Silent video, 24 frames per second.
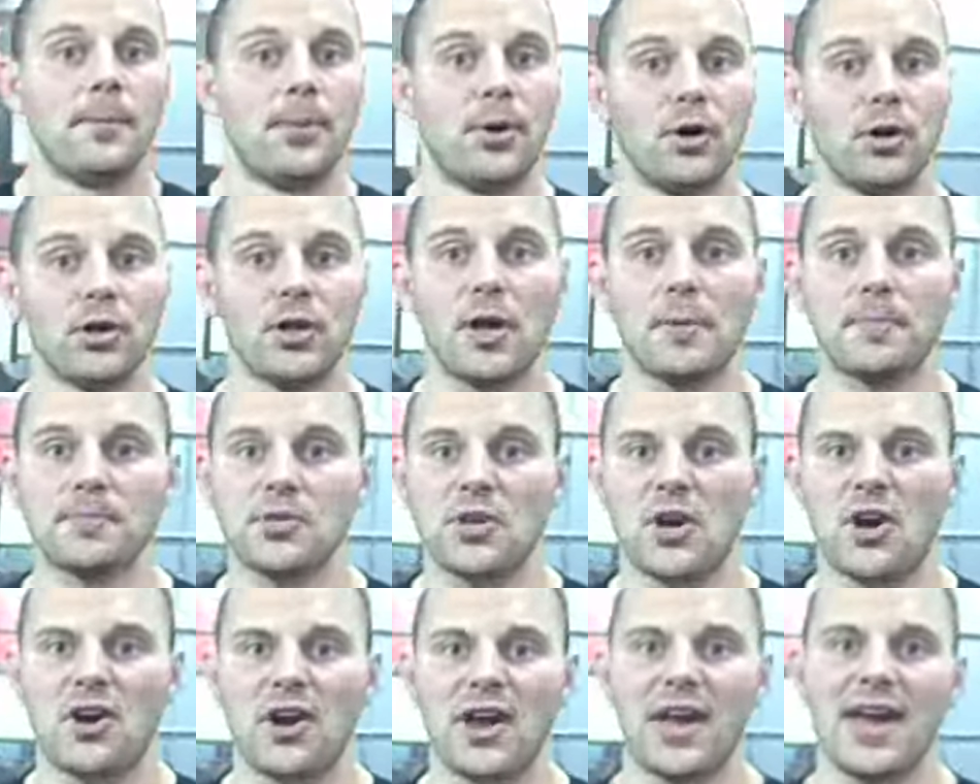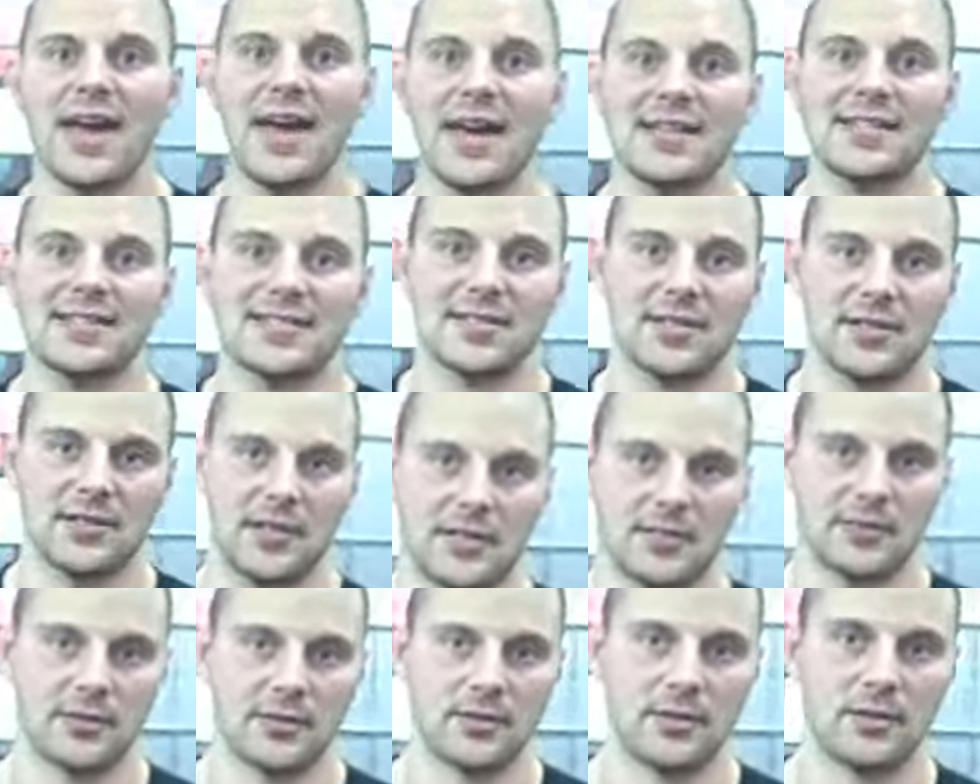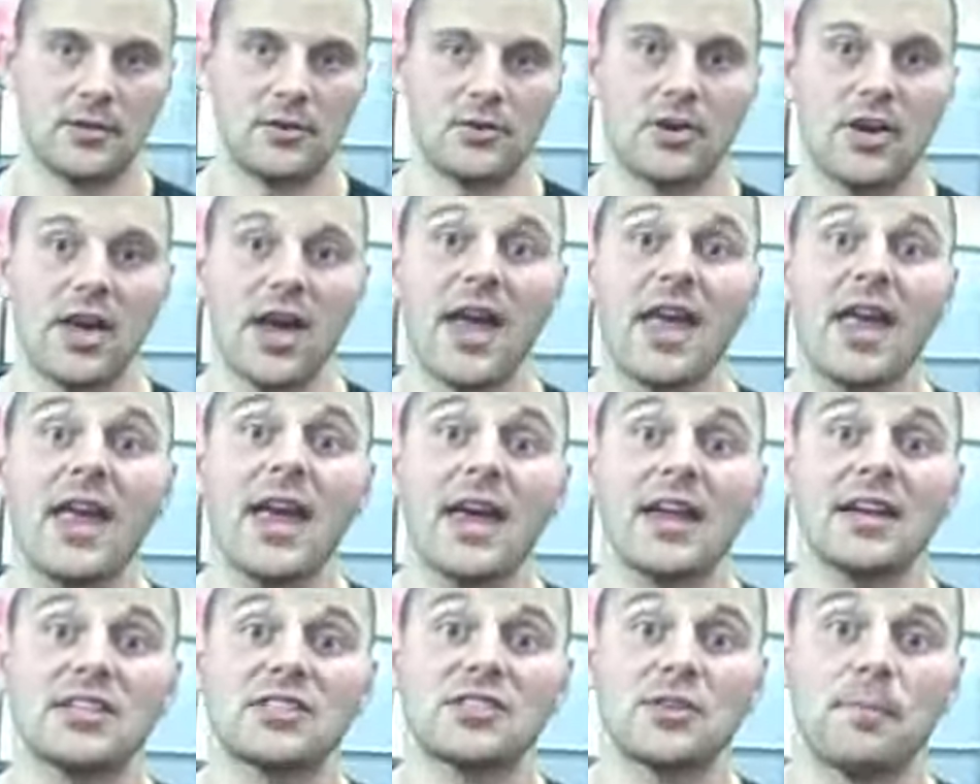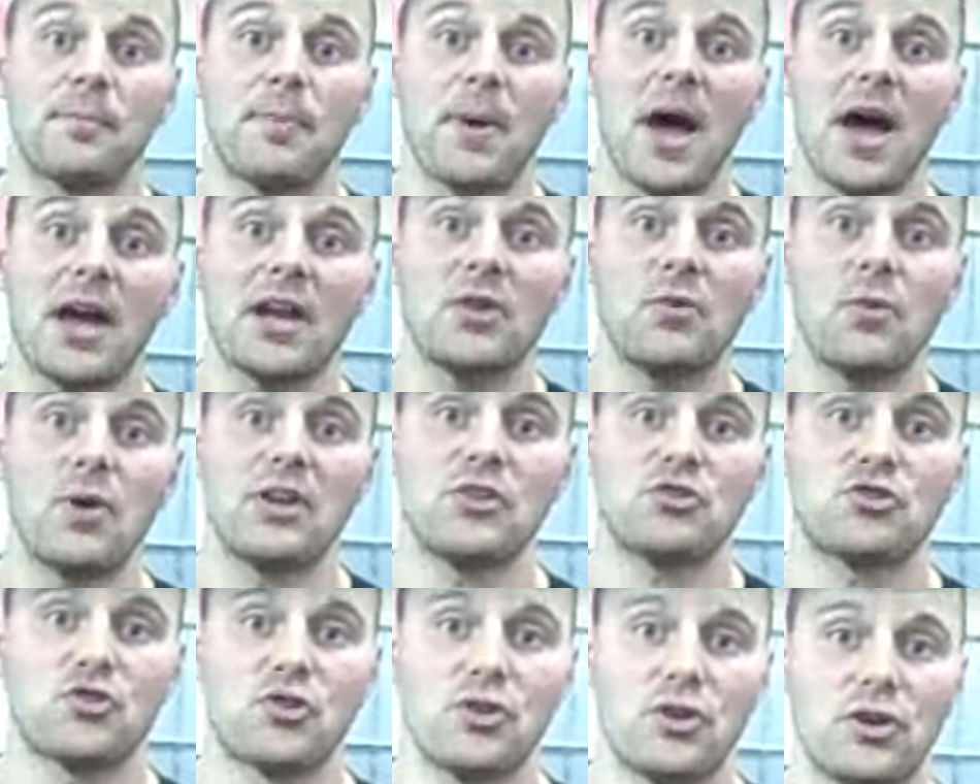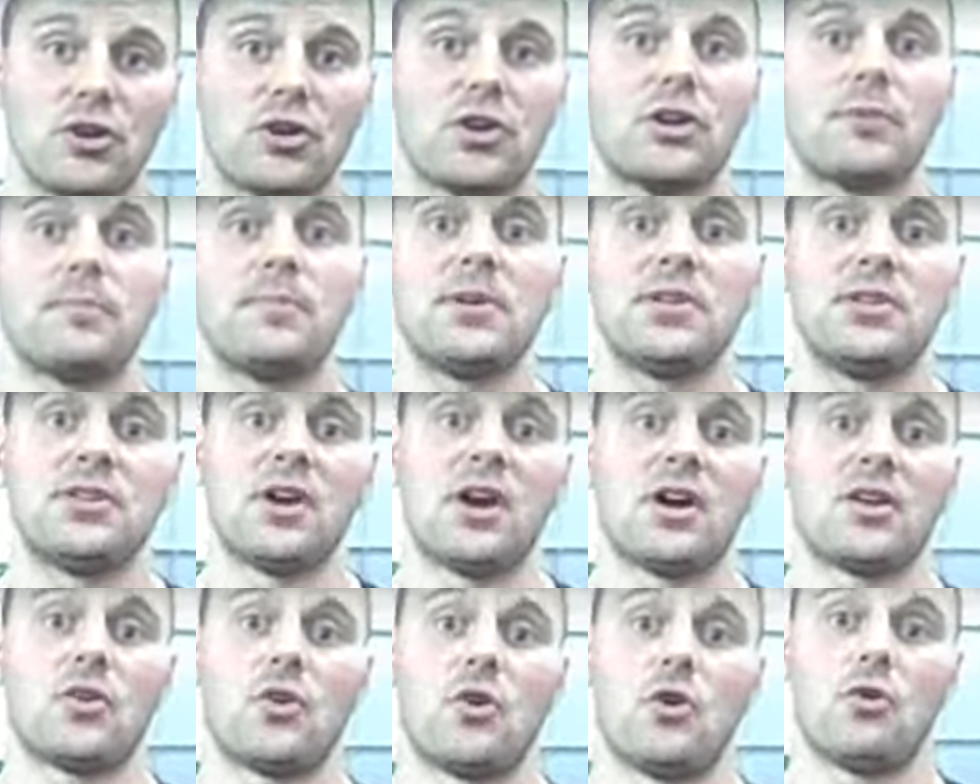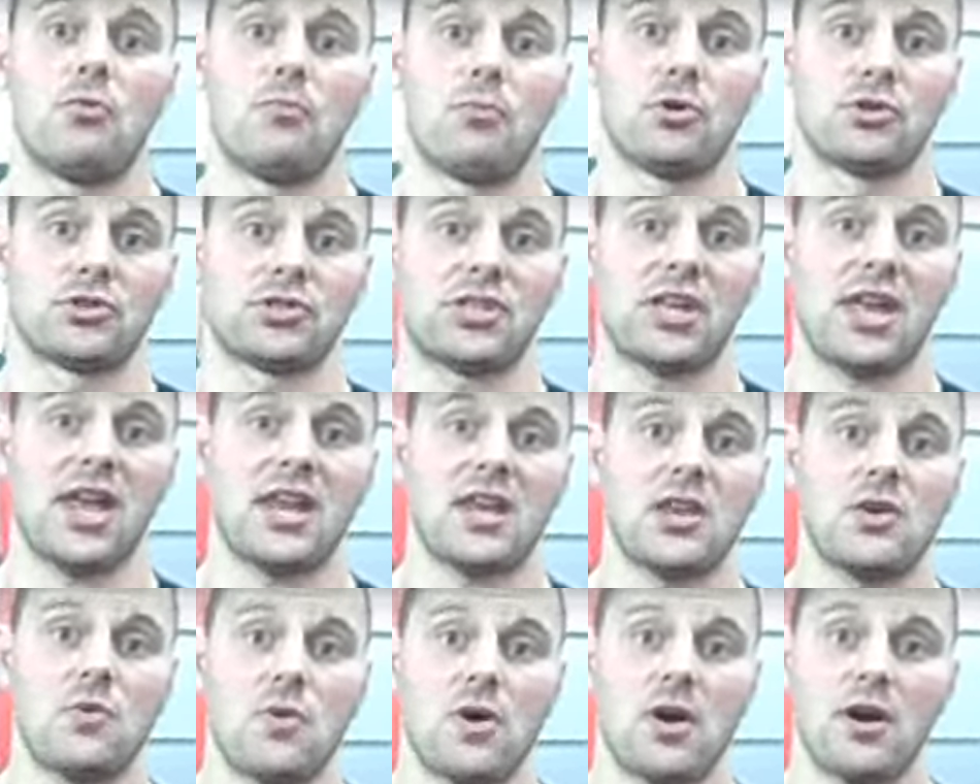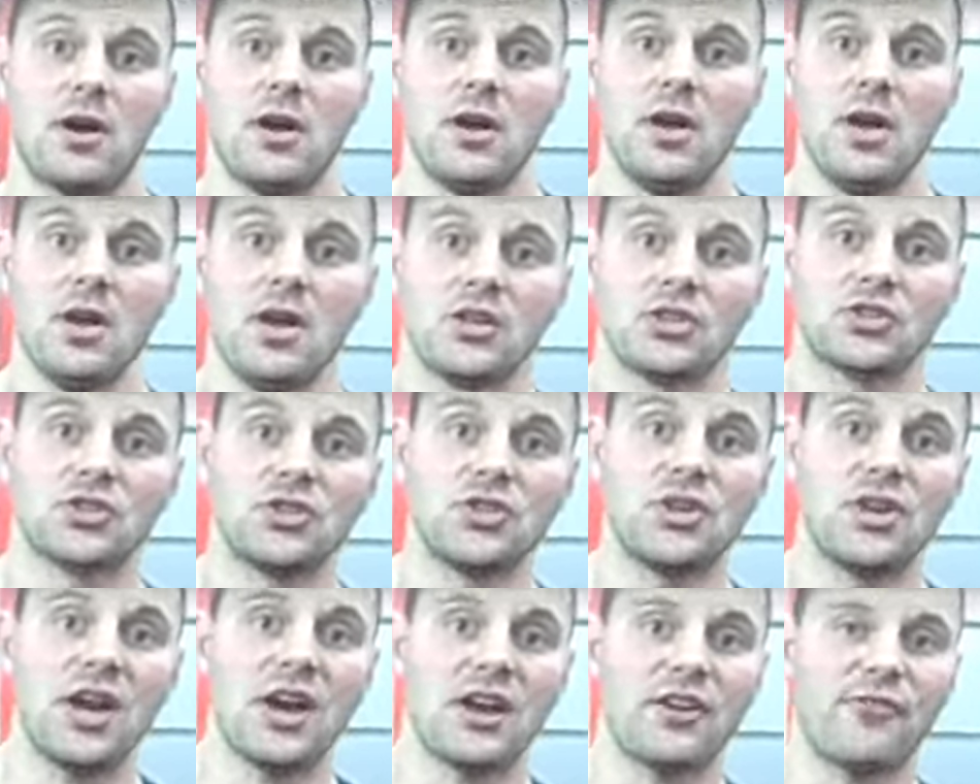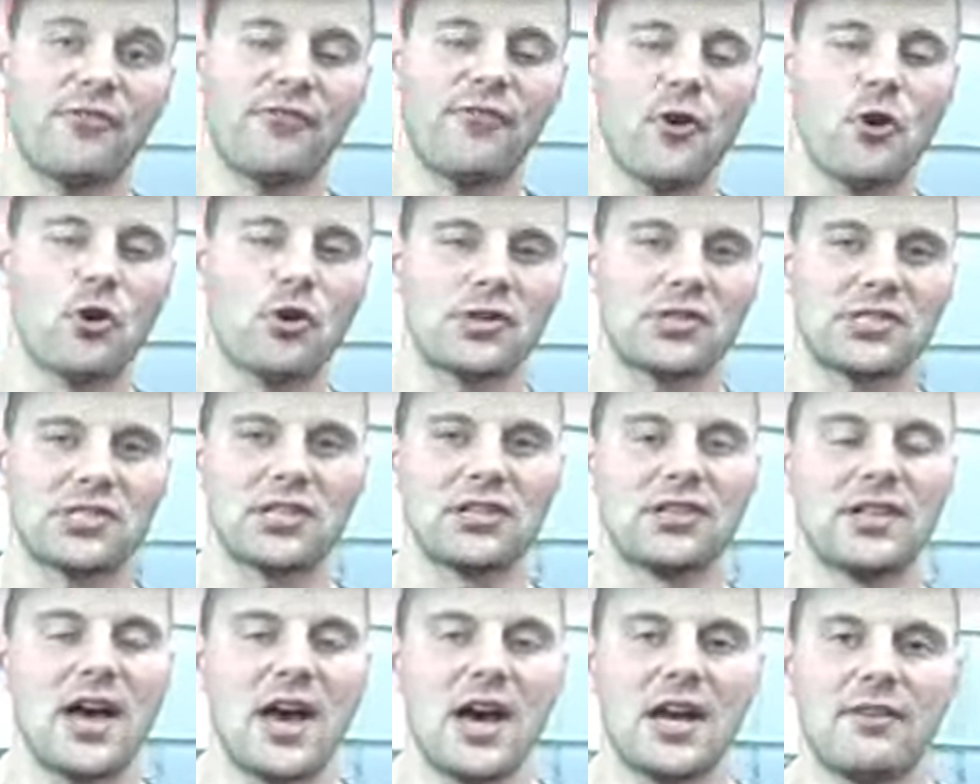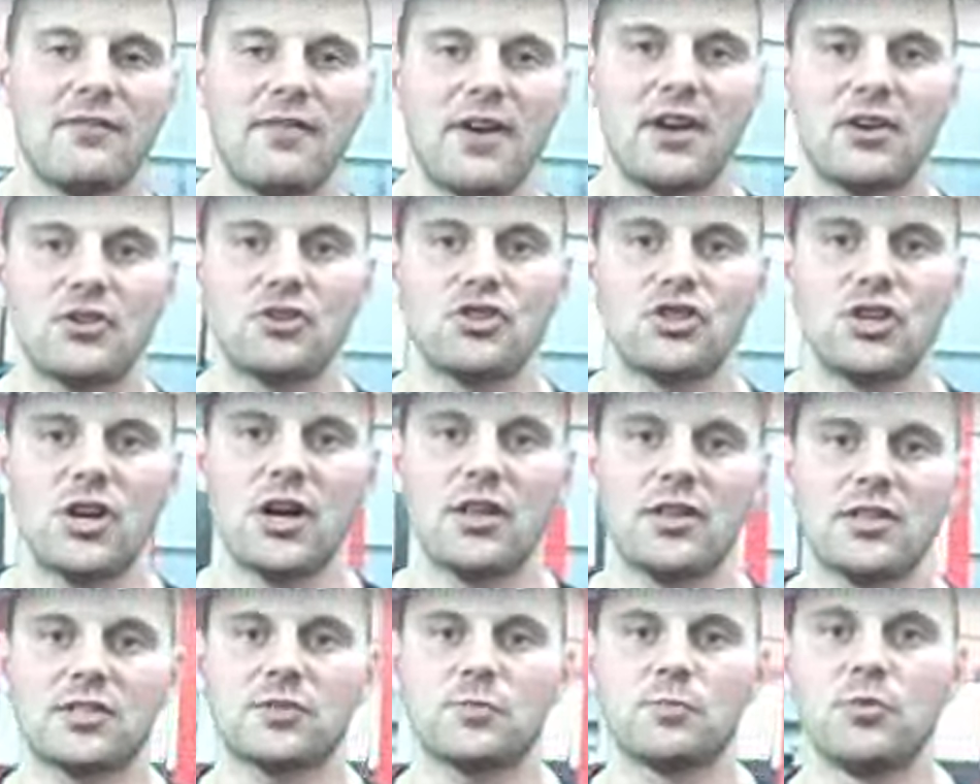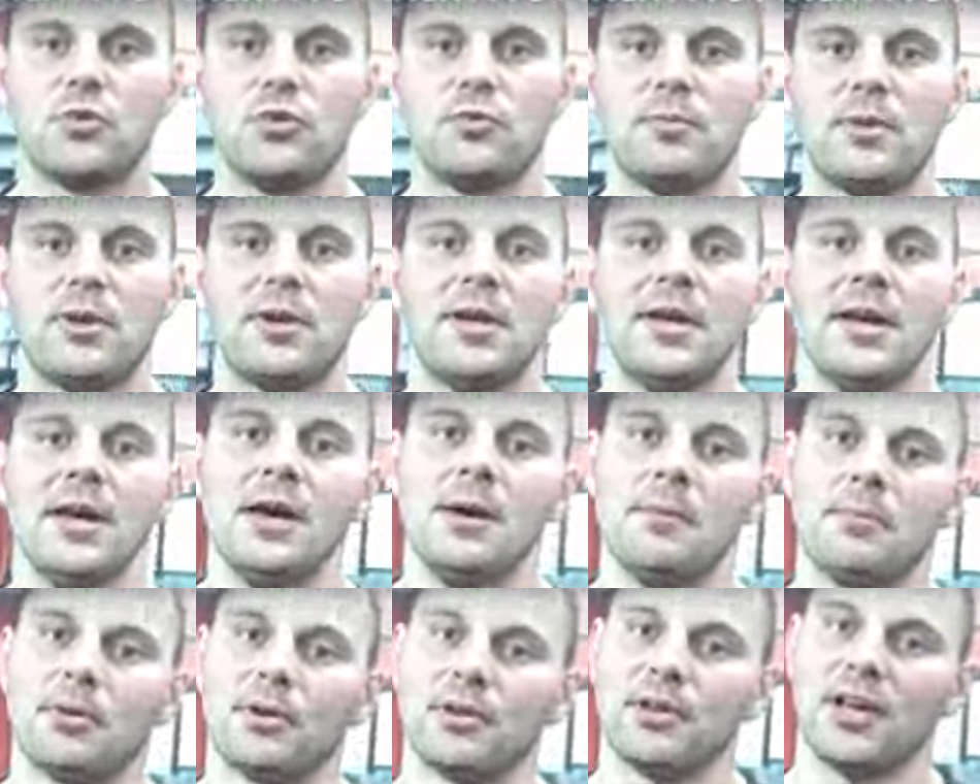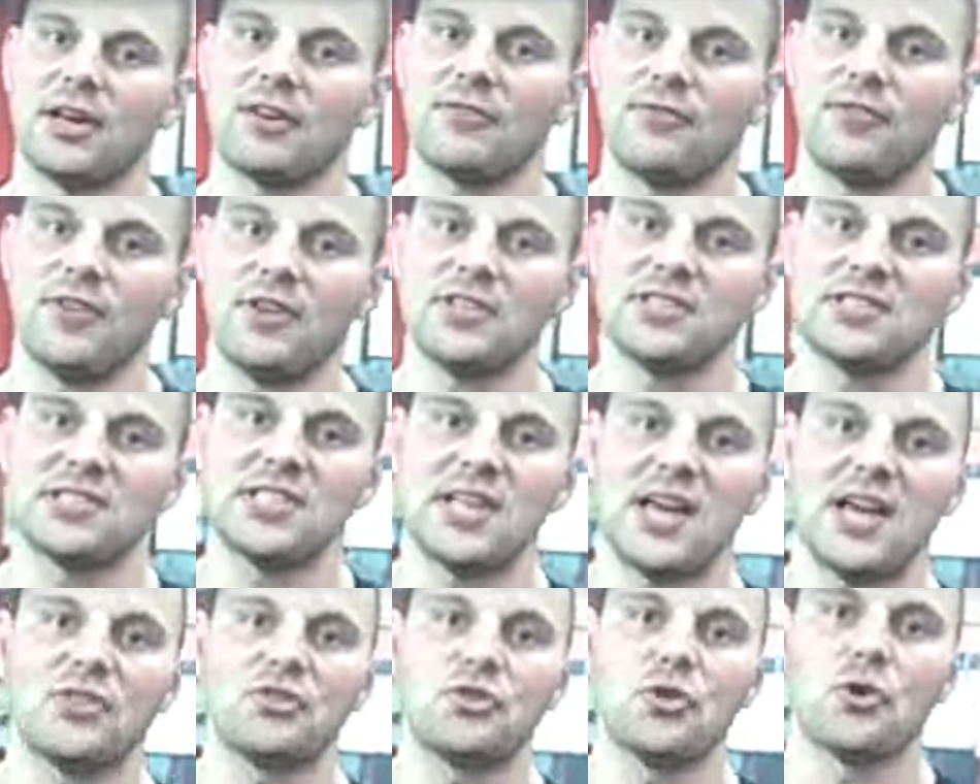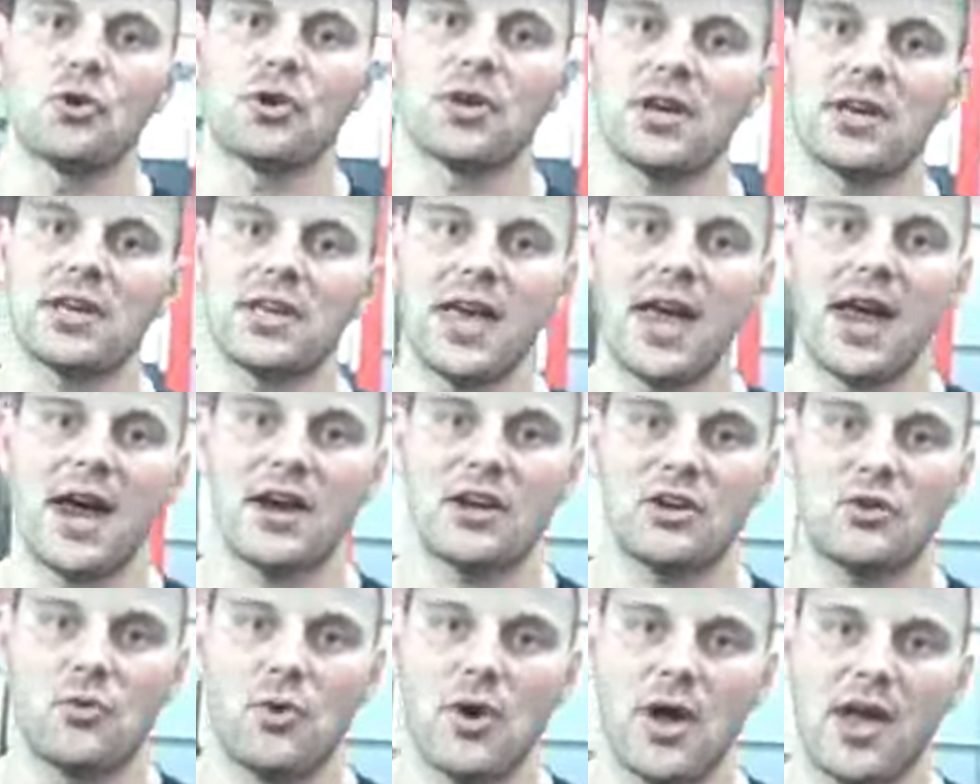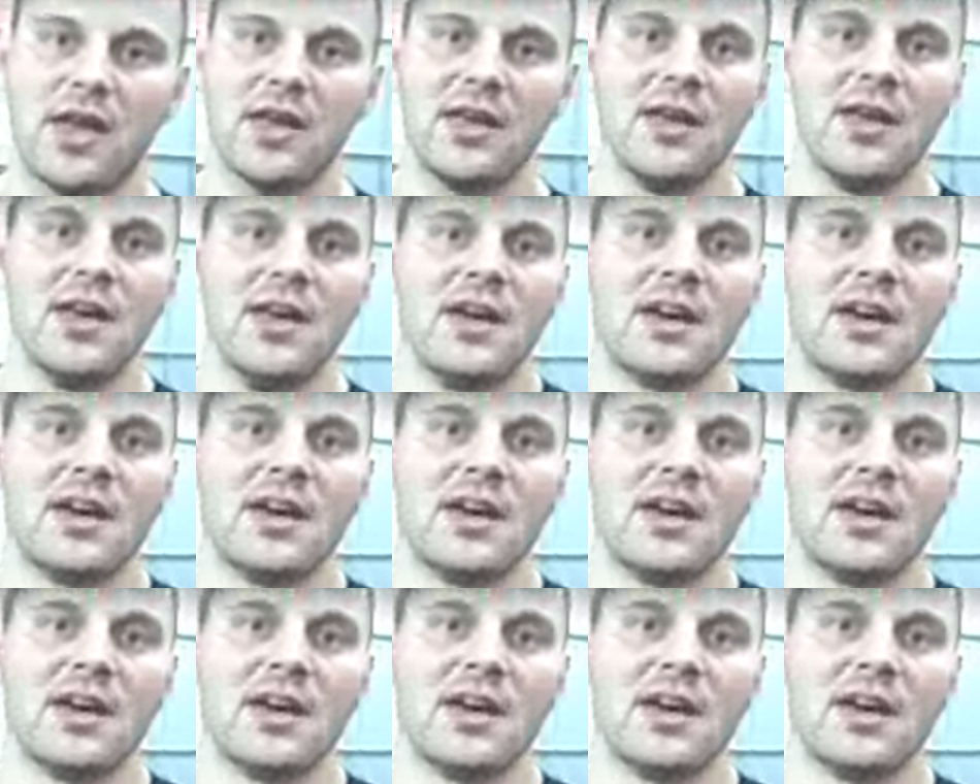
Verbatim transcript: Pull ups are excellent, okay? And it's a body weight drill, it can be done almost anywhere. So you gotta focus a lot of energy on this movement, but like Vince said, don't get carried away.